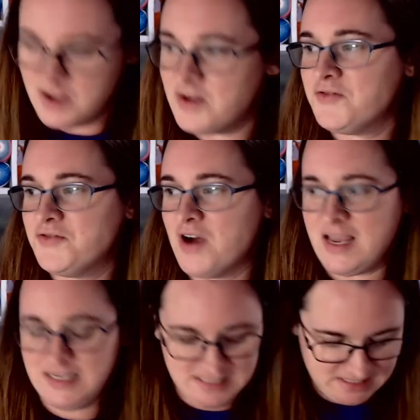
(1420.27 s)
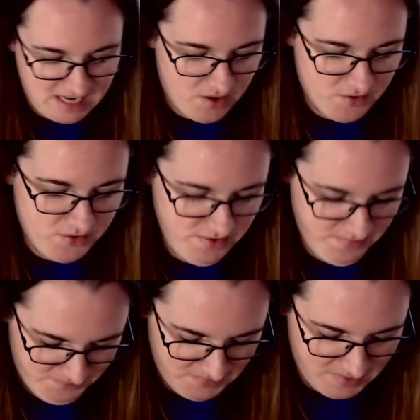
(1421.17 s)
Right, so
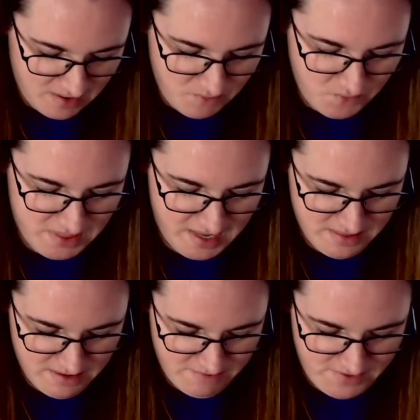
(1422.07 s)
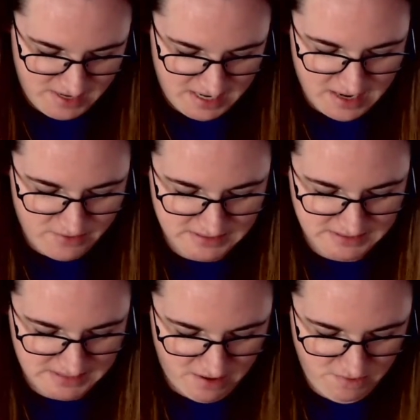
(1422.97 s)
within the video
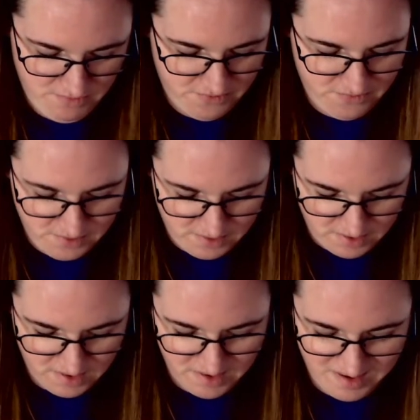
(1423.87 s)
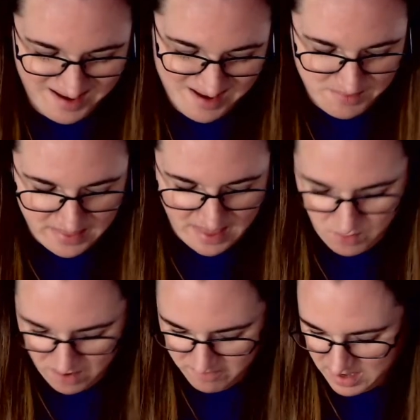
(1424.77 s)
itself, there
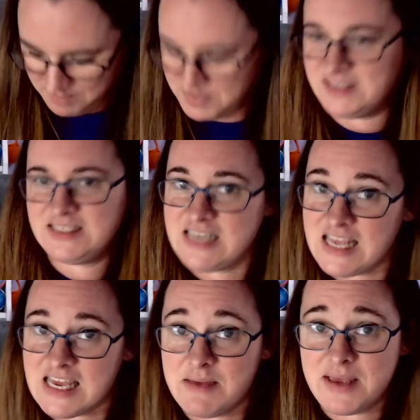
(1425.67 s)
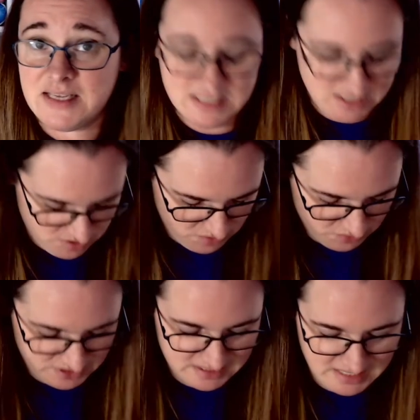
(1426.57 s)
were a couple of sneaky bits that you got
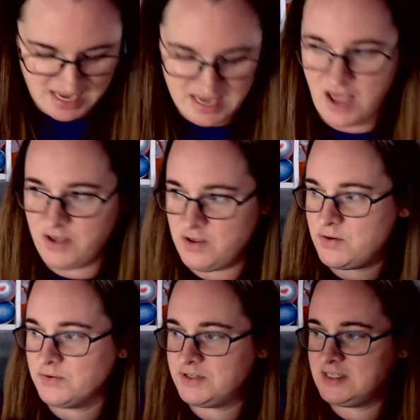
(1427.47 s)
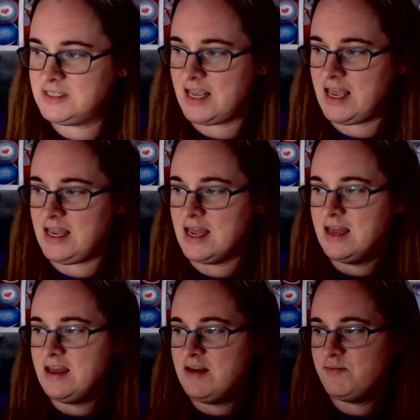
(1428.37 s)
to see. You got to see
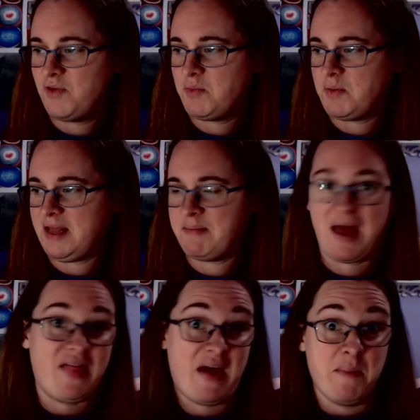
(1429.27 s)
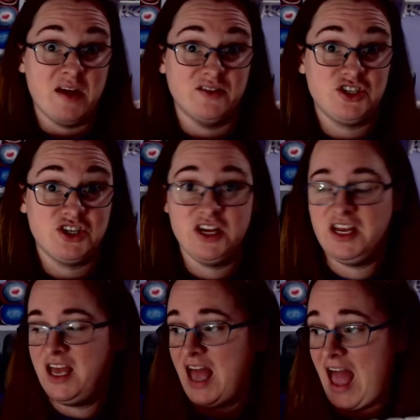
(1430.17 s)
probably about that much,
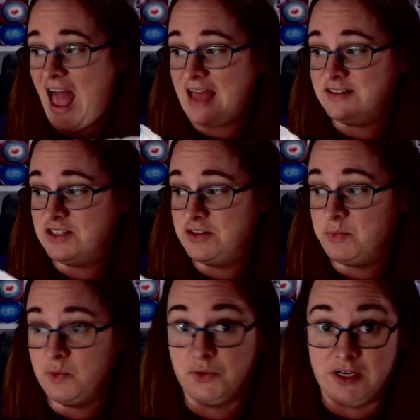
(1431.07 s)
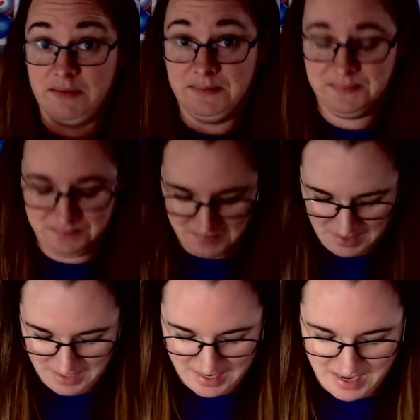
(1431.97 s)
and the border.
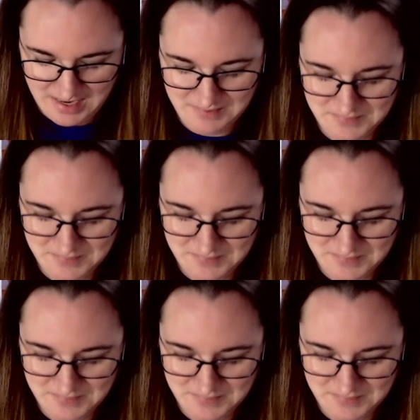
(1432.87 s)
Okay.